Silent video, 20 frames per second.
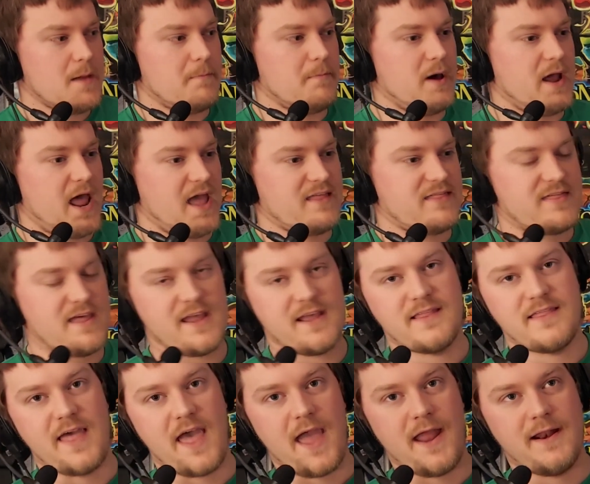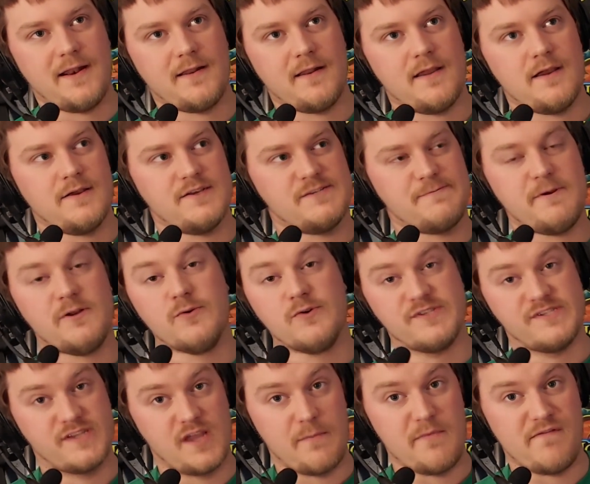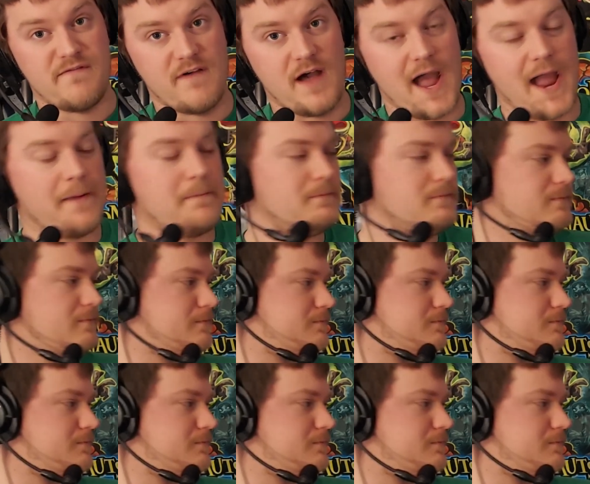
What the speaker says: But I think that Speed Duels is going to be fine.